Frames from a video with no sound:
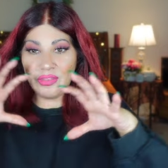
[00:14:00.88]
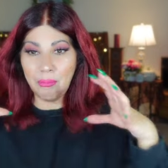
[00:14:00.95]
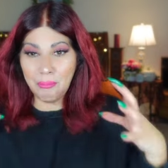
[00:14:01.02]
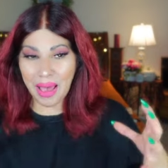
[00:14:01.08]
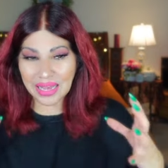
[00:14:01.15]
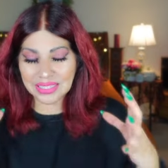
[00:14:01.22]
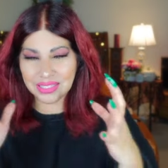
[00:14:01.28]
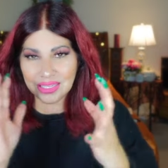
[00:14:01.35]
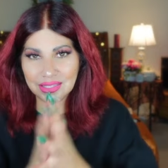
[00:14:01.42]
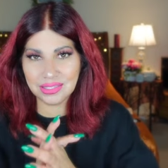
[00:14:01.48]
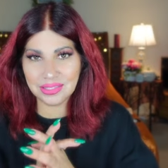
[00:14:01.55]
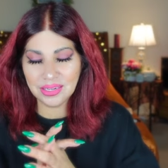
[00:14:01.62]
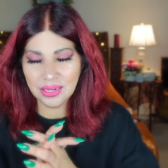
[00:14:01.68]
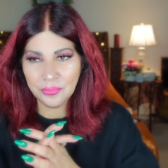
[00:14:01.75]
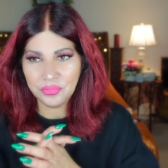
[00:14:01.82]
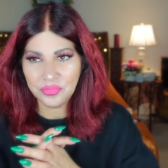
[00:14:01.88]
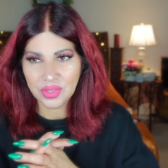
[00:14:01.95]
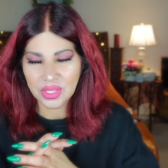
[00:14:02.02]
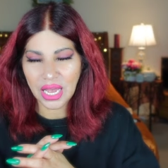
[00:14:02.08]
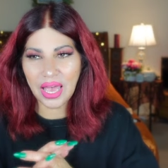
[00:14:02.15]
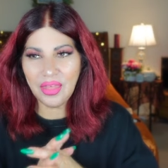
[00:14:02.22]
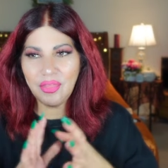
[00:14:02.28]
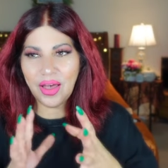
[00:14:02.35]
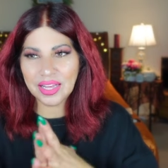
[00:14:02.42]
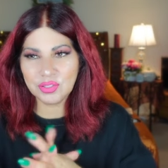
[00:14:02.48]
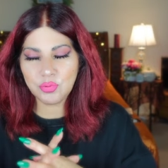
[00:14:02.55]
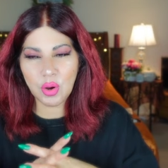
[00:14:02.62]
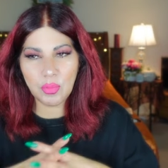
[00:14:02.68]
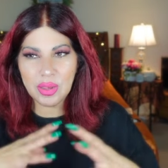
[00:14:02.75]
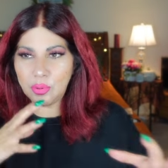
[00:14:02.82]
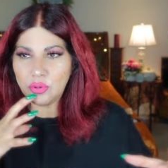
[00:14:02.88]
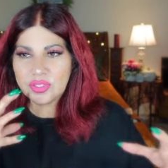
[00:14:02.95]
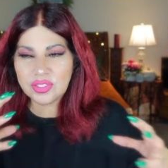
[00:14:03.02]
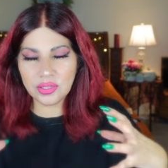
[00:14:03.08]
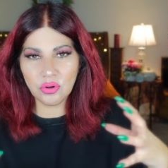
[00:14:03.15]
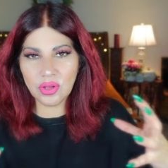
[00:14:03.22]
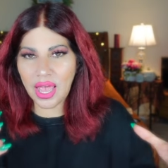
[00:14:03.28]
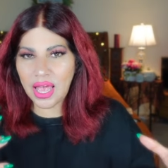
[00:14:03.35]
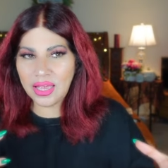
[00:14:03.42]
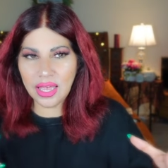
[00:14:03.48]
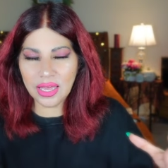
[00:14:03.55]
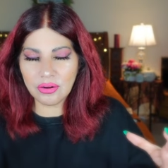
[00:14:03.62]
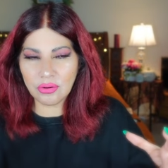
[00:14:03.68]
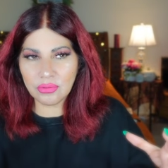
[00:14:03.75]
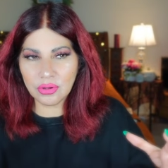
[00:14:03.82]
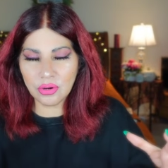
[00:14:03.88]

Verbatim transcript: the masses. And that's why people still can't get